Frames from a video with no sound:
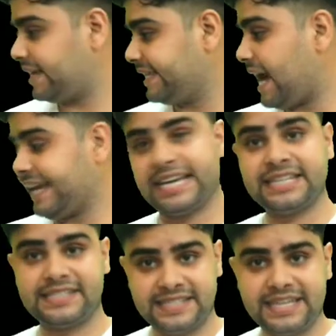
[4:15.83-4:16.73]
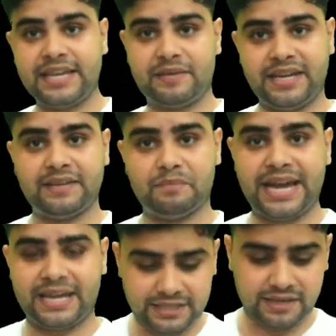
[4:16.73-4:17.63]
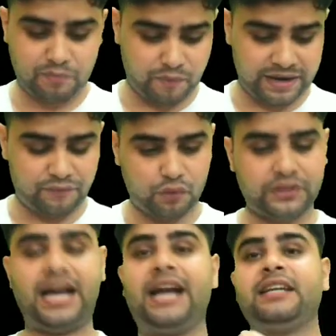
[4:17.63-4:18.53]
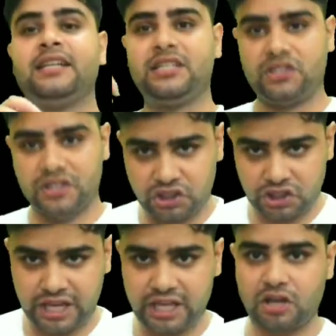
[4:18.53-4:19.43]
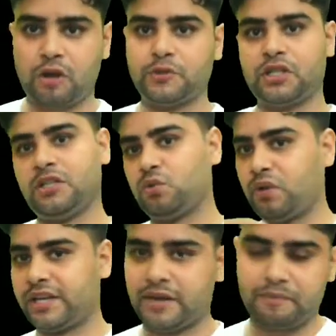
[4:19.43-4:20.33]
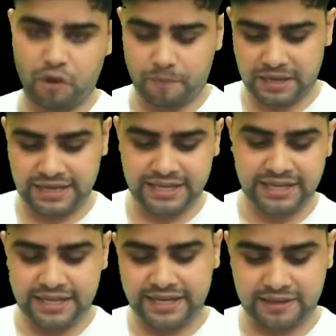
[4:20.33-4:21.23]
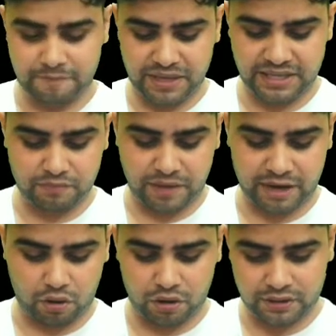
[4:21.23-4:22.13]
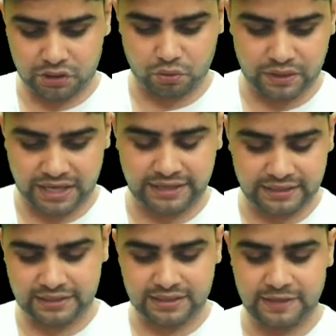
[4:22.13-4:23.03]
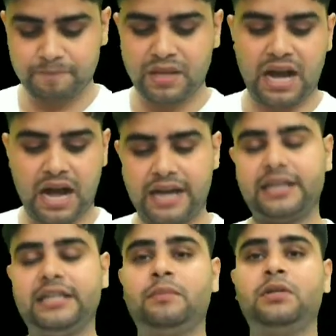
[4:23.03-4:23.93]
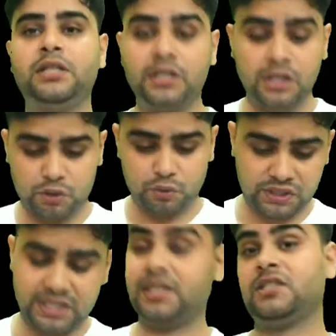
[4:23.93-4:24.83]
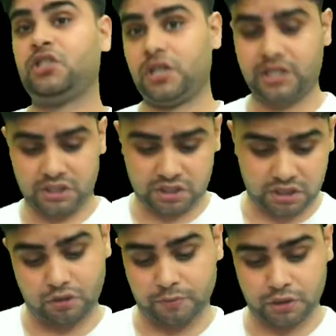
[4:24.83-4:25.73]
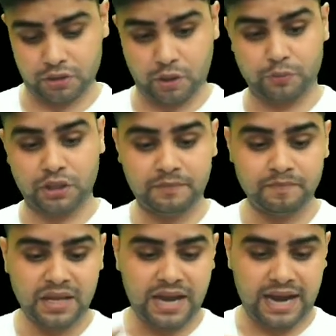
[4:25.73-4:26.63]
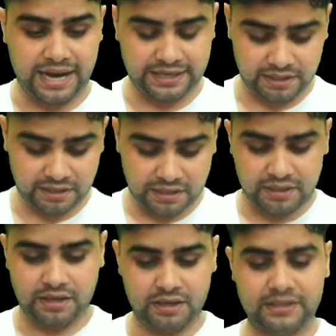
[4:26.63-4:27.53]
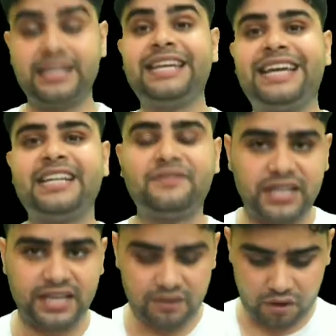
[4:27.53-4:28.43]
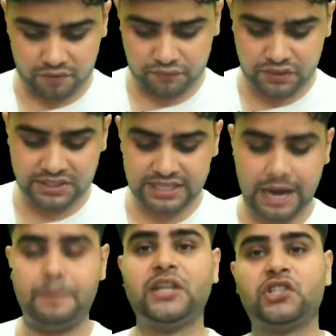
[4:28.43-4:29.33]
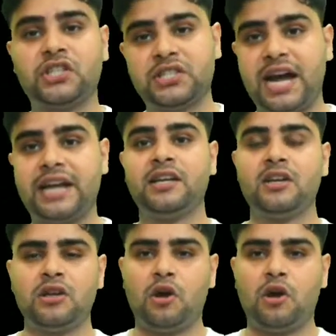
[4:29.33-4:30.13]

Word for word: yeah, I can see in my another mobile phone that the sharing option is working properly. It means my all students are able to see the sharing screen op option. And uh, uh, the negative thing of this application is that